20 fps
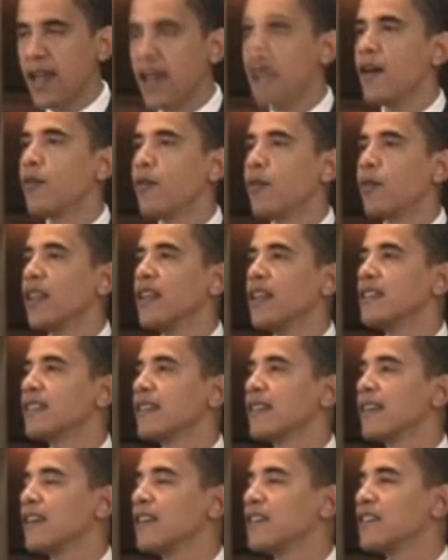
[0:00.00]
Religious
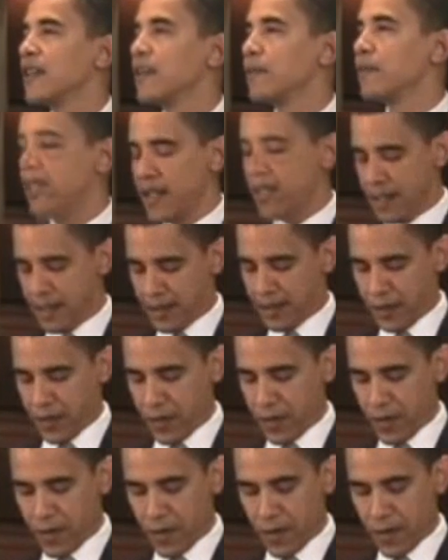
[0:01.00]
leadership needs
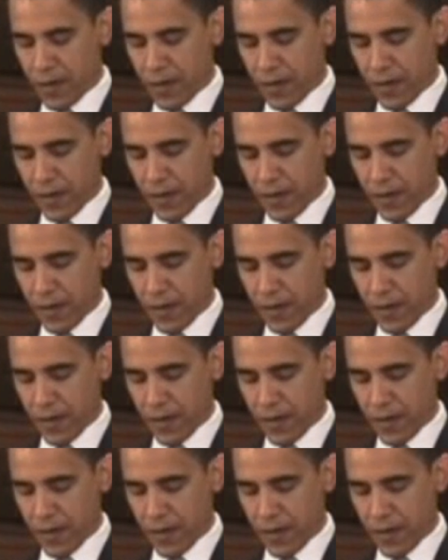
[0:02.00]
to